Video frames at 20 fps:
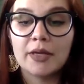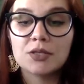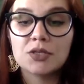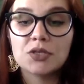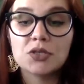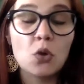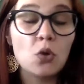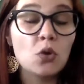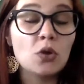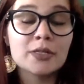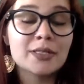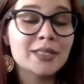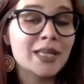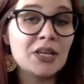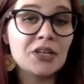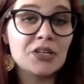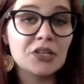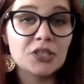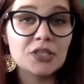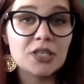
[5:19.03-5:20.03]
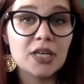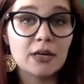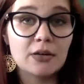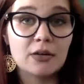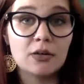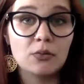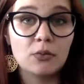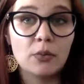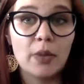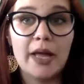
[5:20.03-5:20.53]
soul-centered
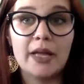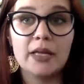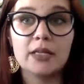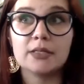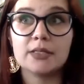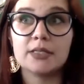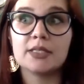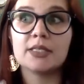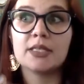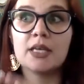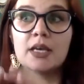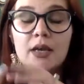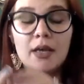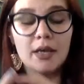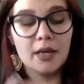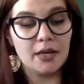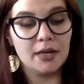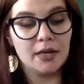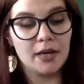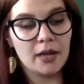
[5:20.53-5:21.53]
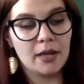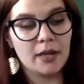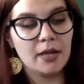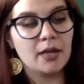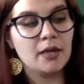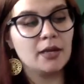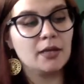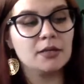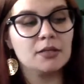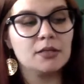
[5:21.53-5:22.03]
tarot lens
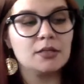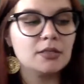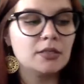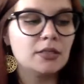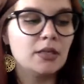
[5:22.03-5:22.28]
and